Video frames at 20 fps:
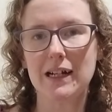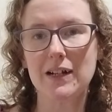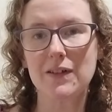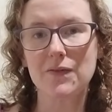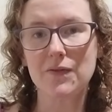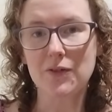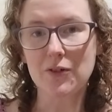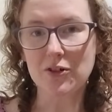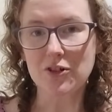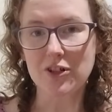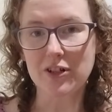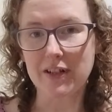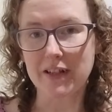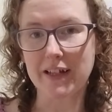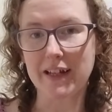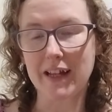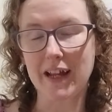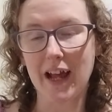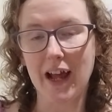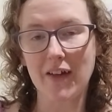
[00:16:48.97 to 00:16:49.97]

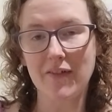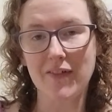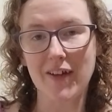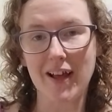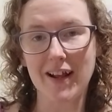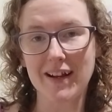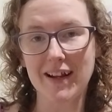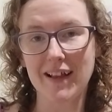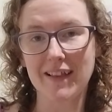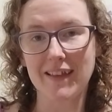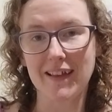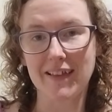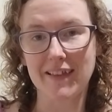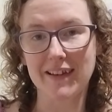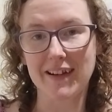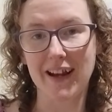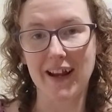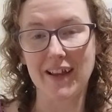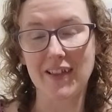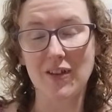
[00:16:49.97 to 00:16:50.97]
unfortunately, I found out the
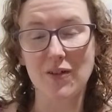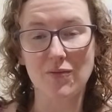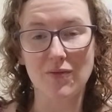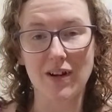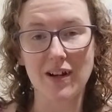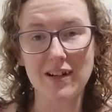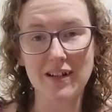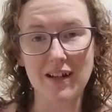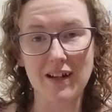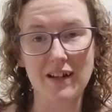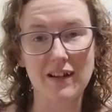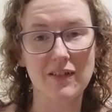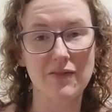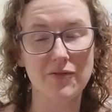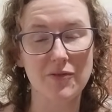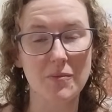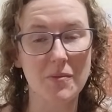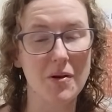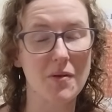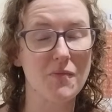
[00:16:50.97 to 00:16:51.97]
other day that Renya
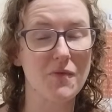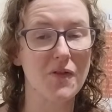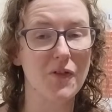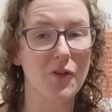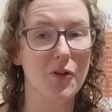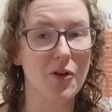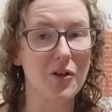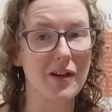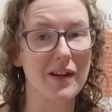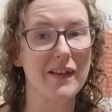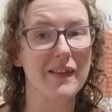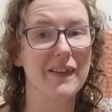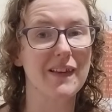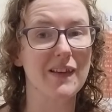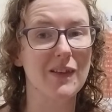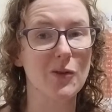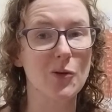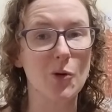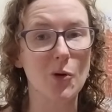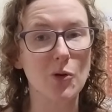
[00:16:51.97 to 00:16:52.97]
from Comfort Zone Knits
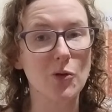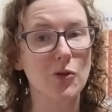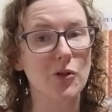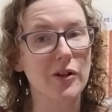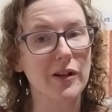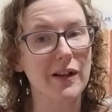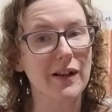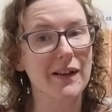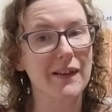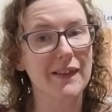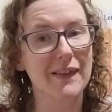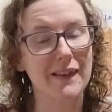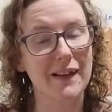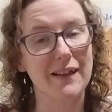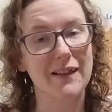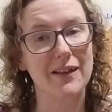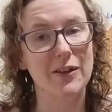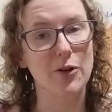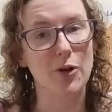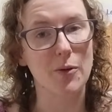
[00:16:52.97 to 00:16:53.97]
is no longer
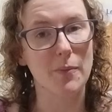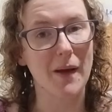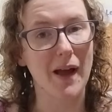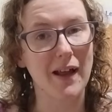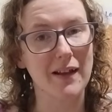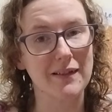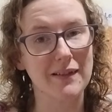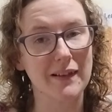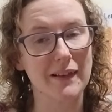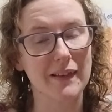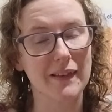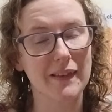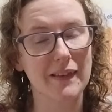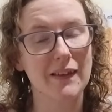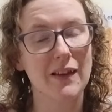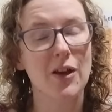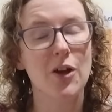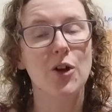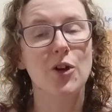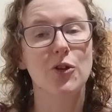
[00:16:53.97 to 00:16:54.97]
selling her
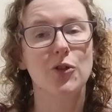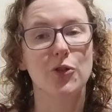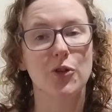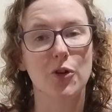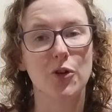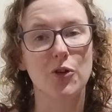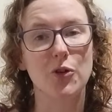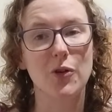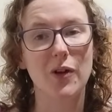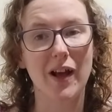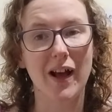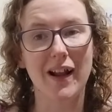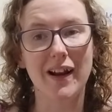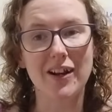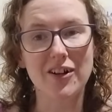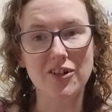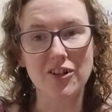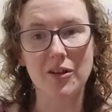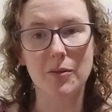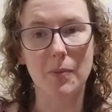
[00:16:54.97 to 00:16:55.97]
patterns. So you can't
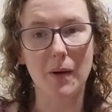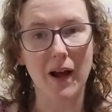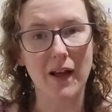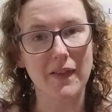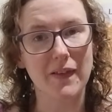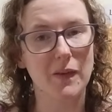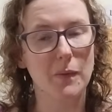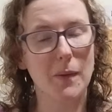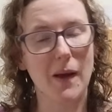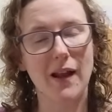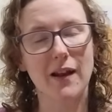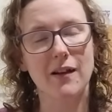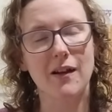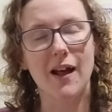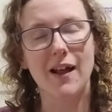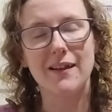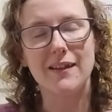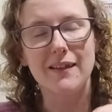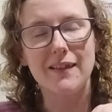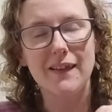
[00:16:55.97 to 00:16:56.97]
actually buy this pattern.
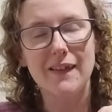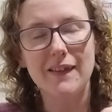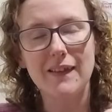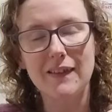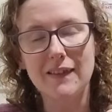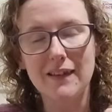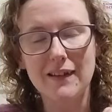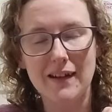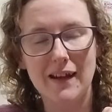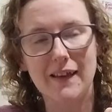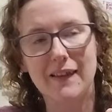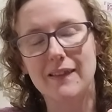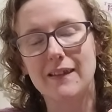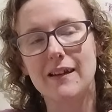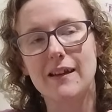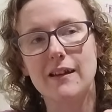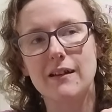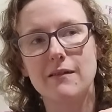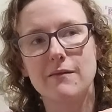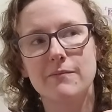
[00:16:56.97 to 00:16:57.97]
I did this as a test
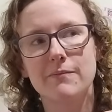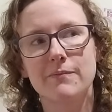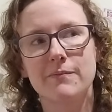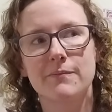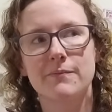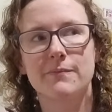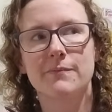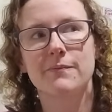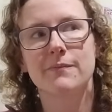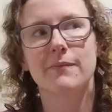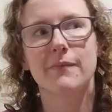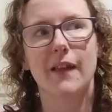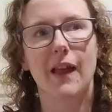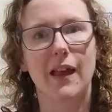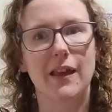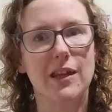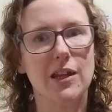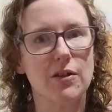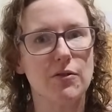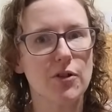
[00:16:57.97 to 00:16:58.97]
knit
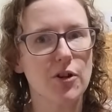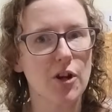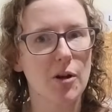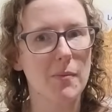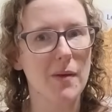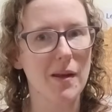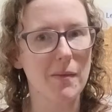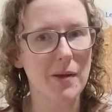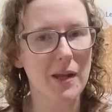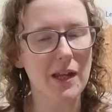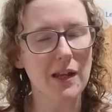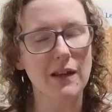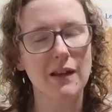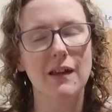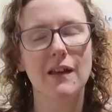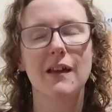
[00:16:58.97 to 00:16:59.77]
a year ago maybe,